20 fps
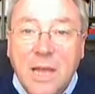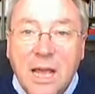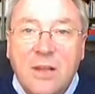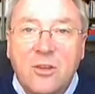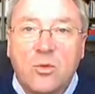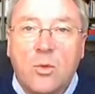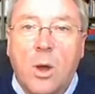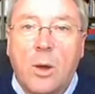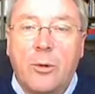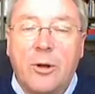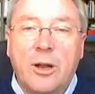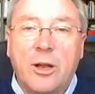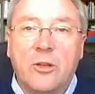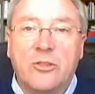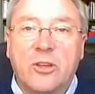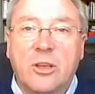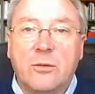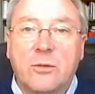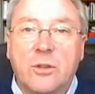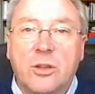That's why we're
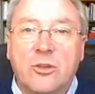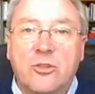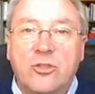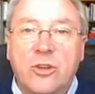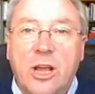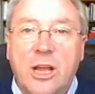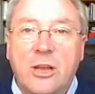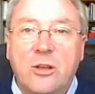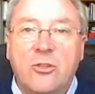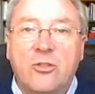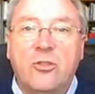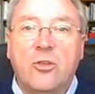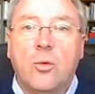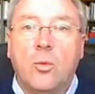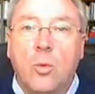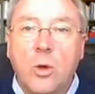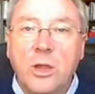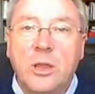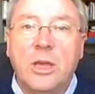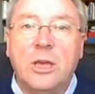asking for this change.
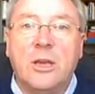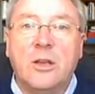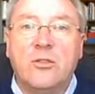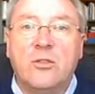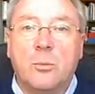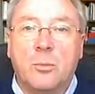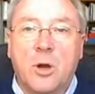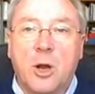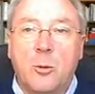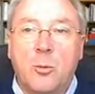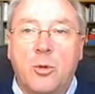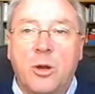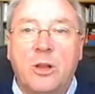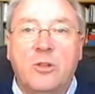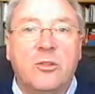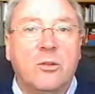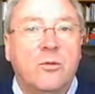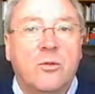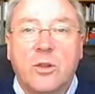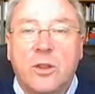We think it's
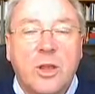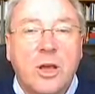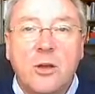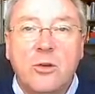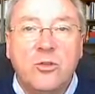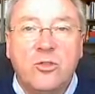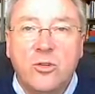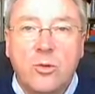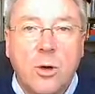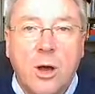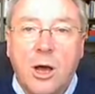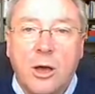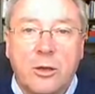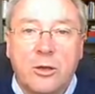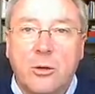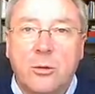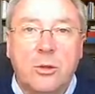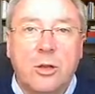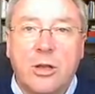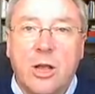appropriate. And for those who
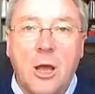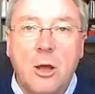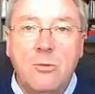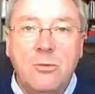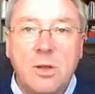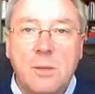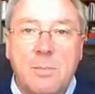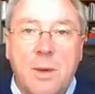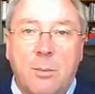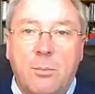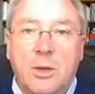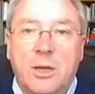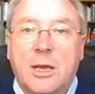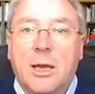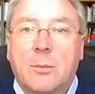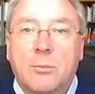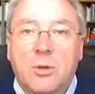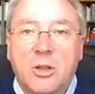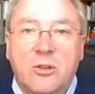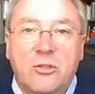argue that only public
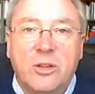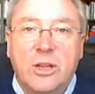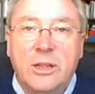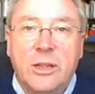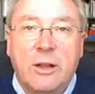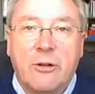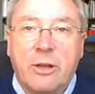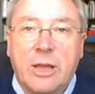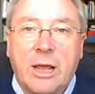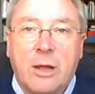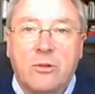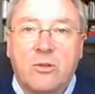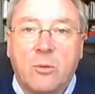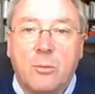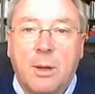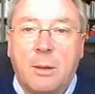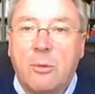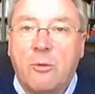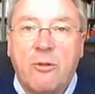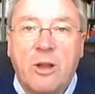companies need their accounts
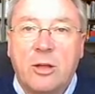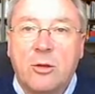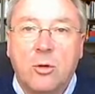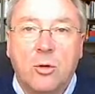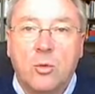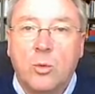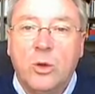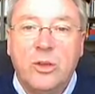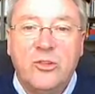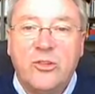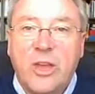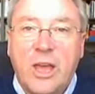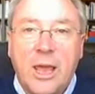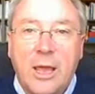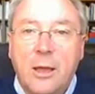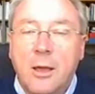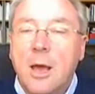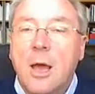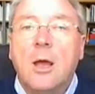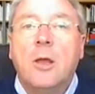on public record, we
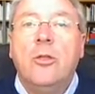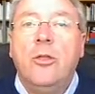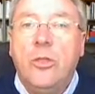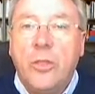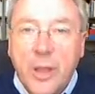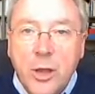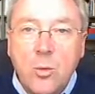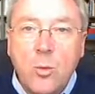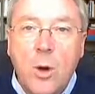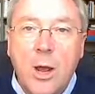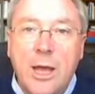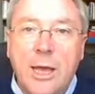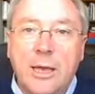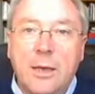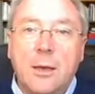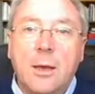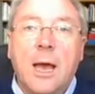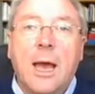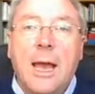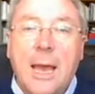say, no
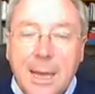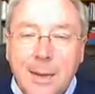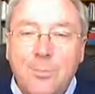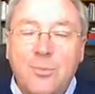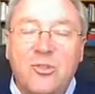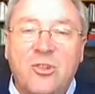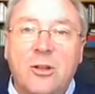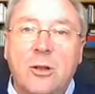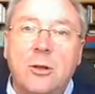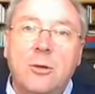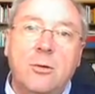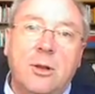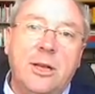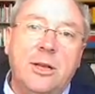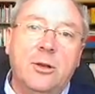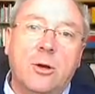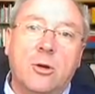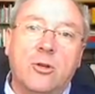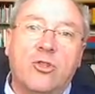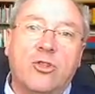way, absolutely
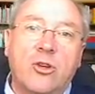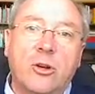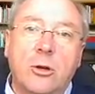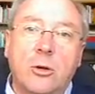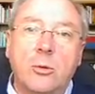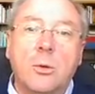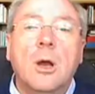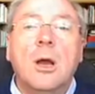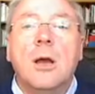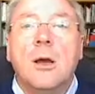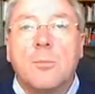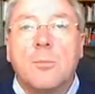not true.